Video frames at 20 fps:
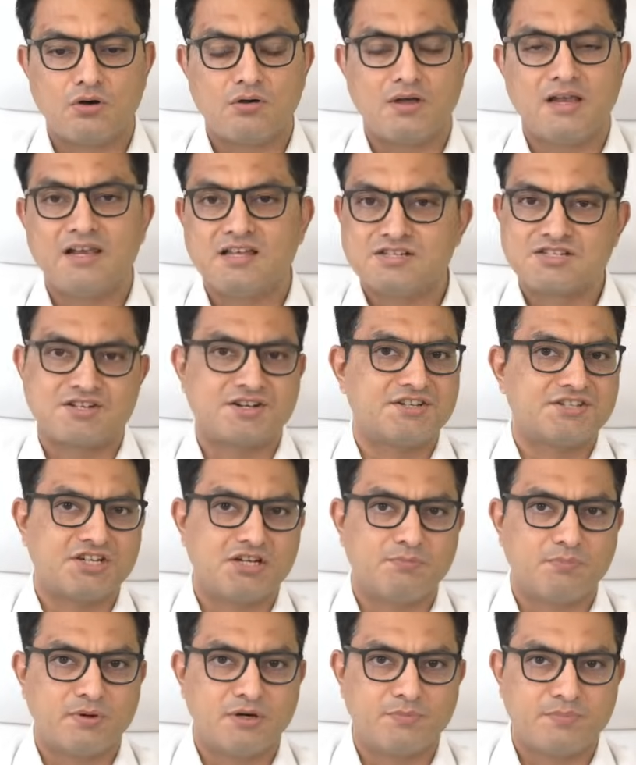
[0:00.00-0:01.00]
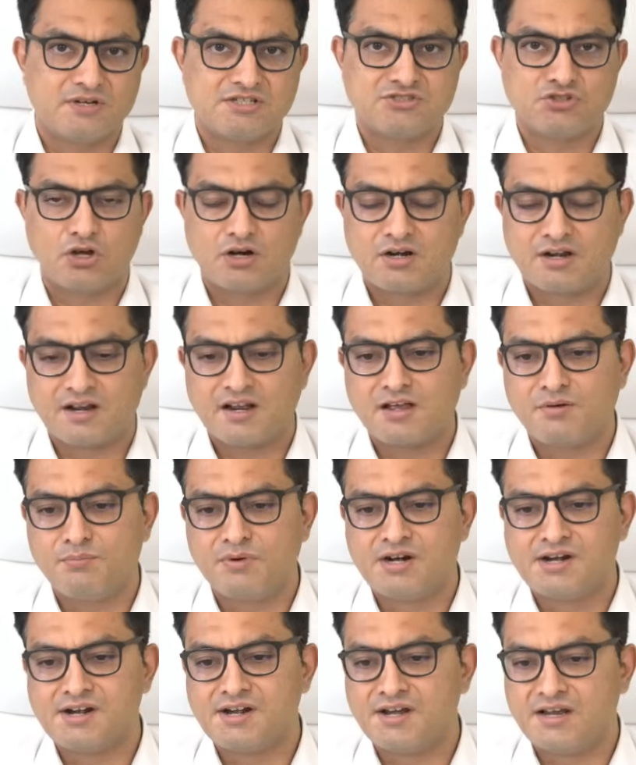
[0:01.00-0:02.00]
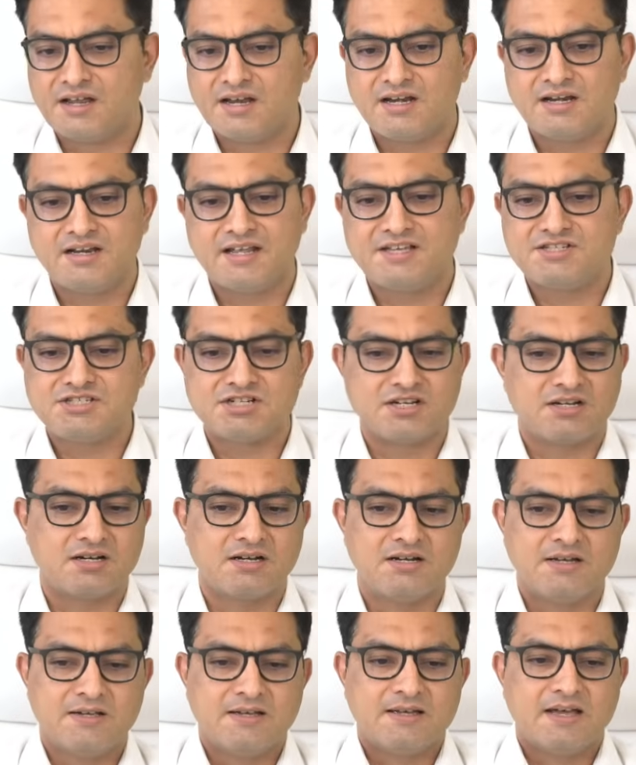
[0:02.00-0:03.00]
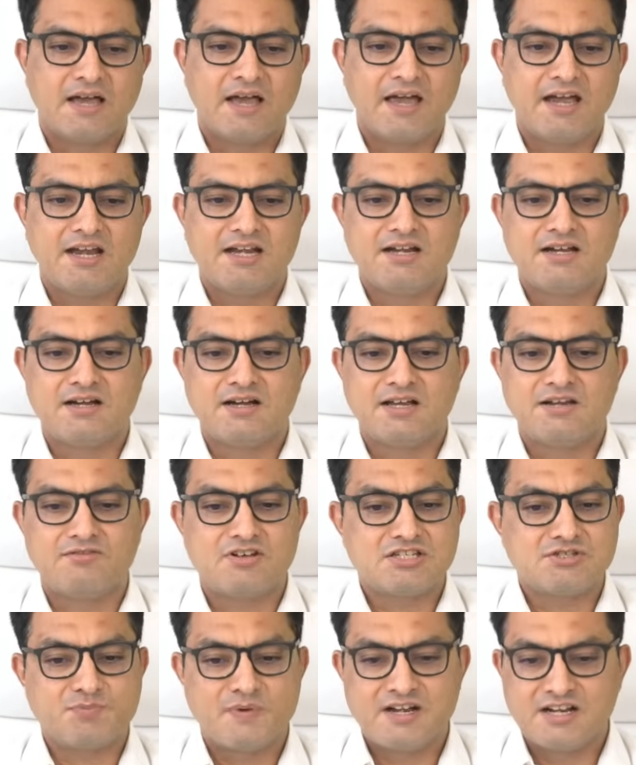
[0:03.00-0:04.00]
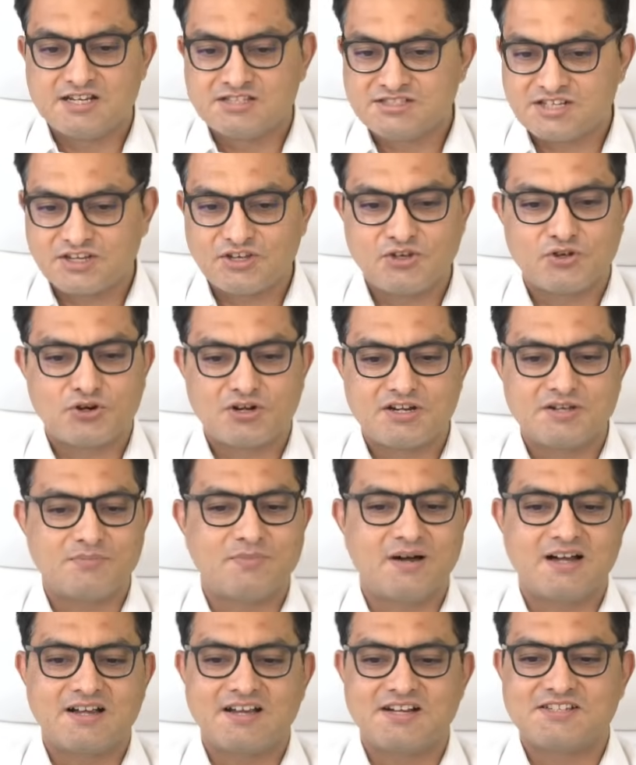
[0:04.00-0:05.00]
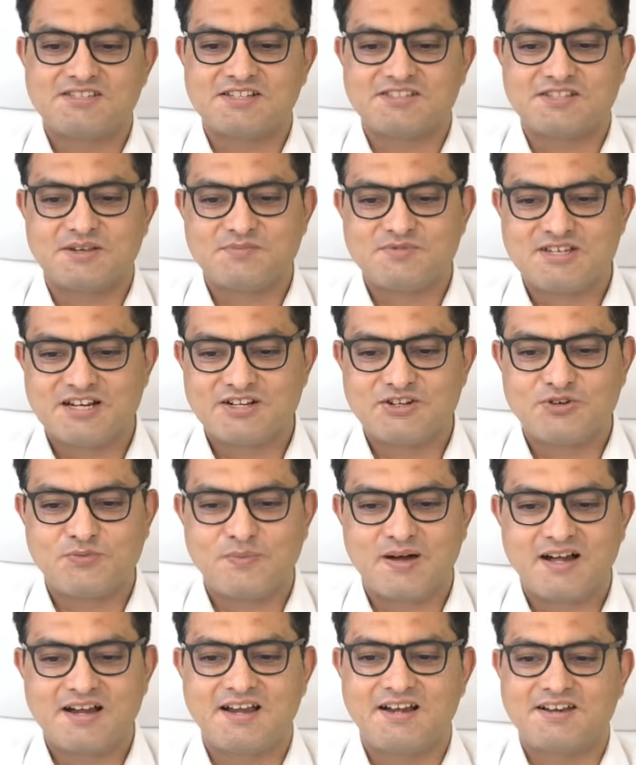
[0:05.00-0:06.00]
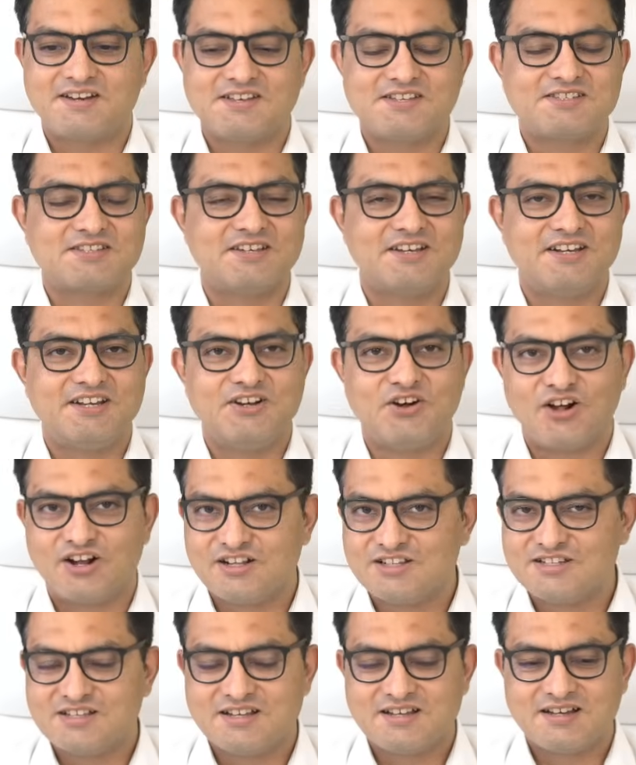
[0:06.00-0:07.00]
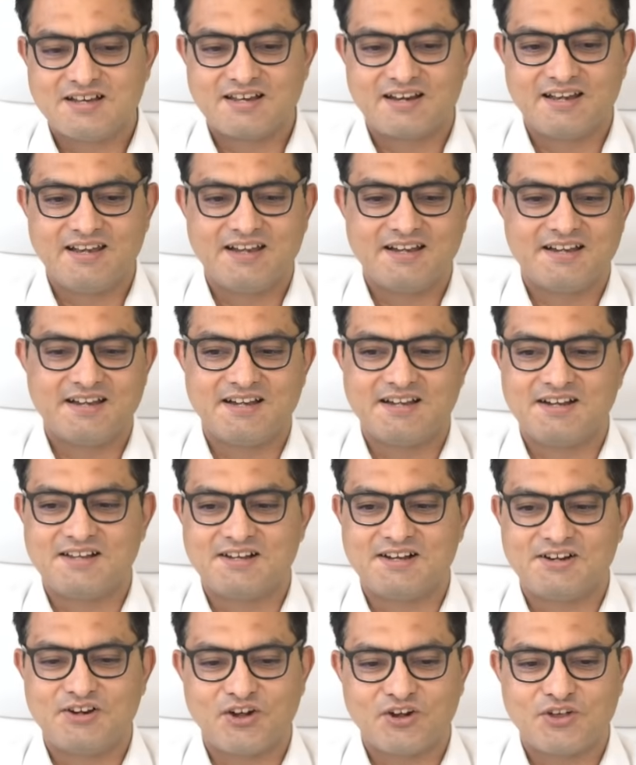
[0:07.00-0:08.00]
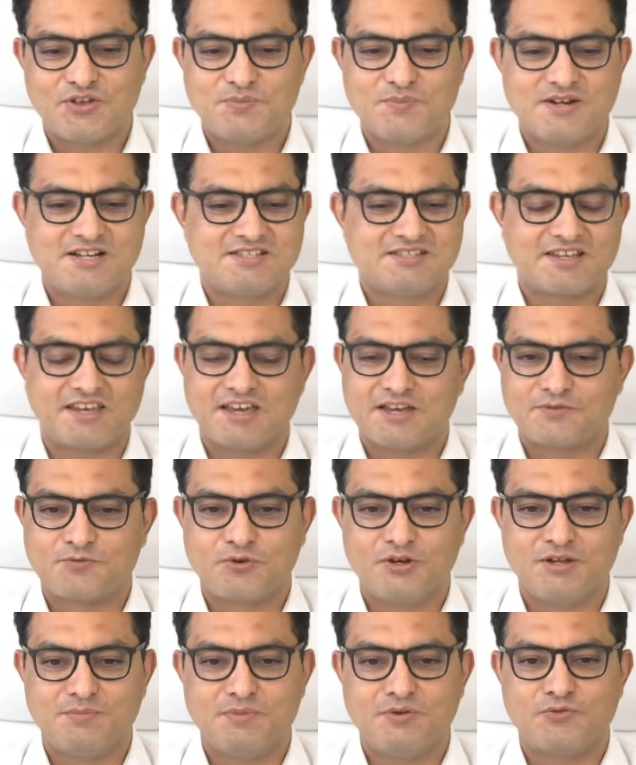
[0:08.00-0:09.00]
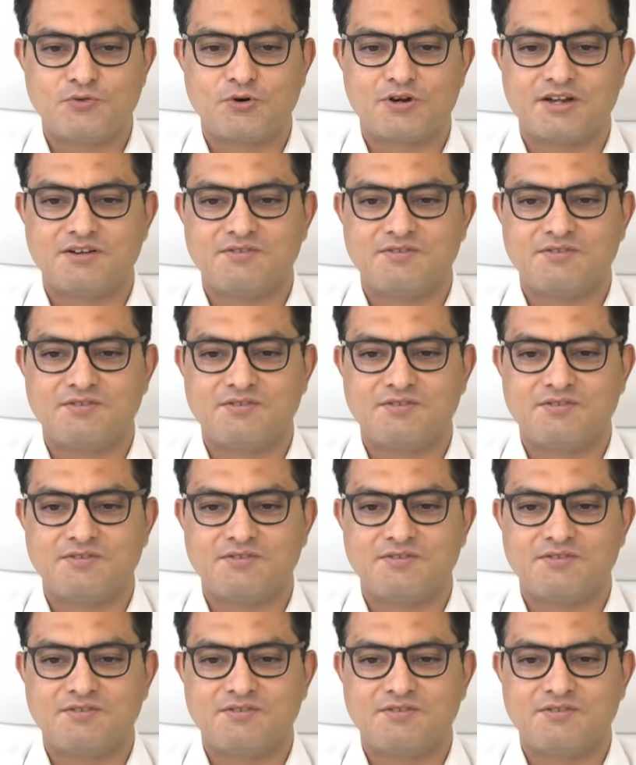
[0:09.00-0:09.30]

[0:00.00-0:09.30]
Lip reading: illustration purpose, not recommendatory in nature. And investment in security markets are subject to market risk. Read all related documents carefully before